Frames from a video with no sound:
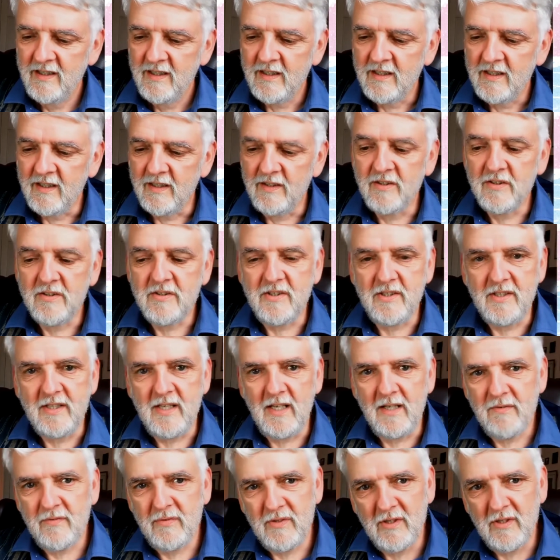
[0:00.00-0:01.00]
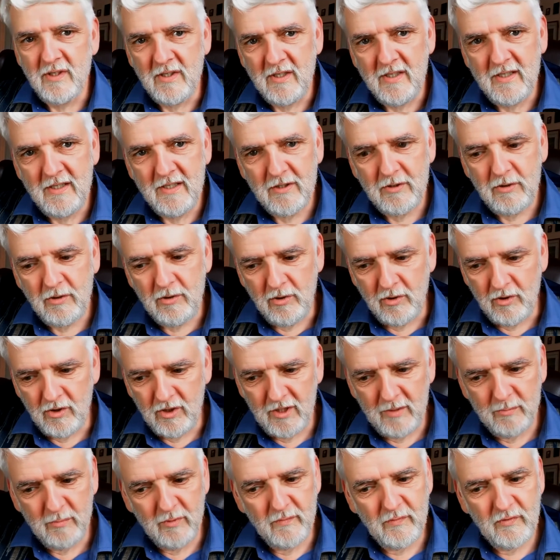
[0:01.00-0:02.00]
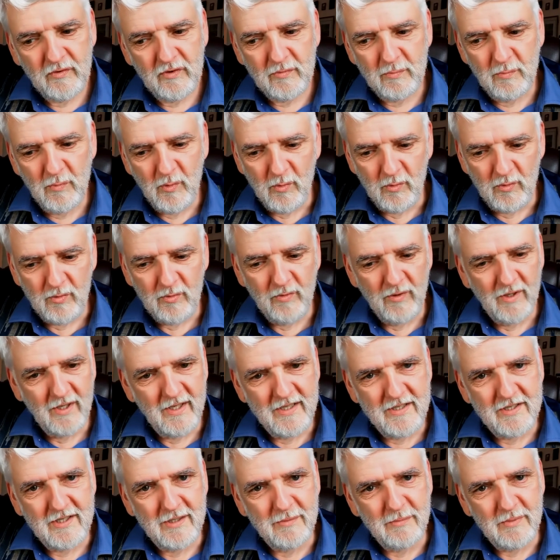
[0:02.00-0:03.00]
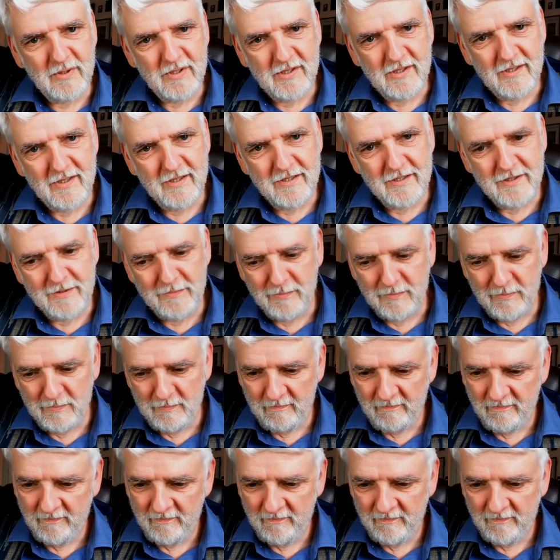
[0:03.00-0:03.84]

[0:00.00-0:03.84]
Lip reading: and there's definitely a column of smoke rising beside him.